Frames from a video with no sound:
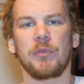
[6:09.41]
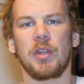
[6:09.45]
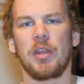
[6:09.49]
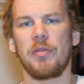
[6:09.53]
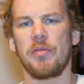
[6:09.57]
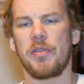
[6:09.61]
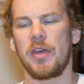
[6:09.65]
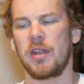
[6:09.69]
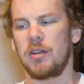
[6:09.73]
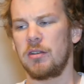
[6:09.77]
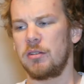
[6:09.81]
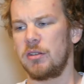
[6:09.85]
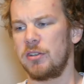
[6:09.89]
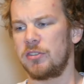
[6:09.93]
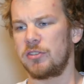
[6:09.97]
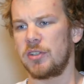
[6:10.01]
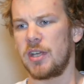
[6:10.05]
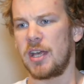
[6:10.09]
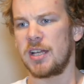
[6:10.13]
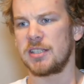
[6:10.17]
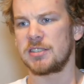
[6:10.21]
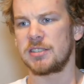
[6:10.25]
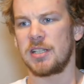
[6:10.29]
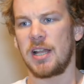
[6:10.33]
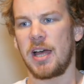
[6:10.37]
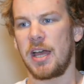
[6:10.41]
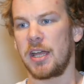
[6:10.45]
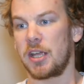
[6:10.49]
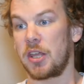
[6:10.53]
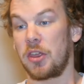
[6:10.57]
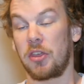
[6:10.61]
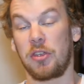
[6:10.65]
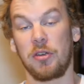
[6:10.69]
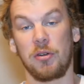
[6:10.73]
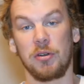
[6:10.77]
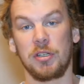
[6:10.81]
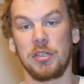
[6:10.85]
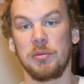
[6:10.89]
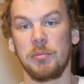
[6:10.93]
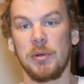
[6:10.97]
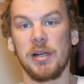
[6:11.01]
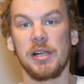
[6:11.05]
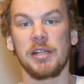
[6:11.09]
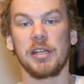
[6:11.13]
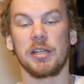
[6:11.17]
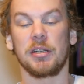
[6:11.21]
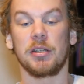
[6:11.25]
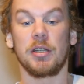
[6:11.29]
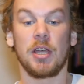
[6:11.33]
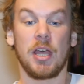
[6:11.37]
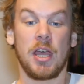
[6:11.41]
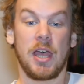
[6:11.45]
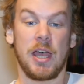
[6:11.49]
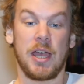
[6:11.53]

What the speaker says: And then he says like 30 million.